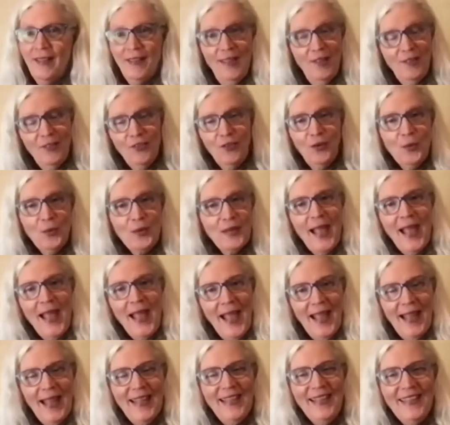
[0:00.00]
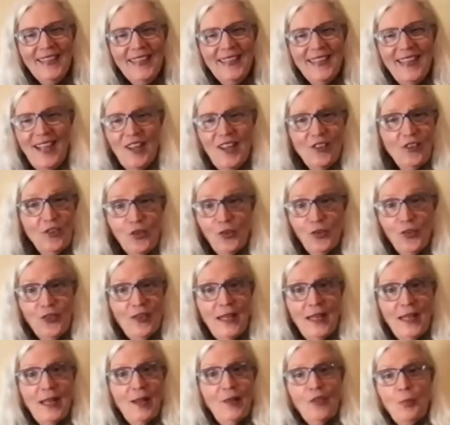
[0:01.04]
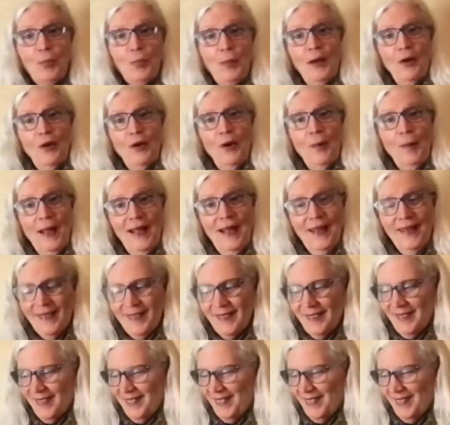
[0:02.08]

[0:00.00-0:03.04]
That's okay. It's just an experiment.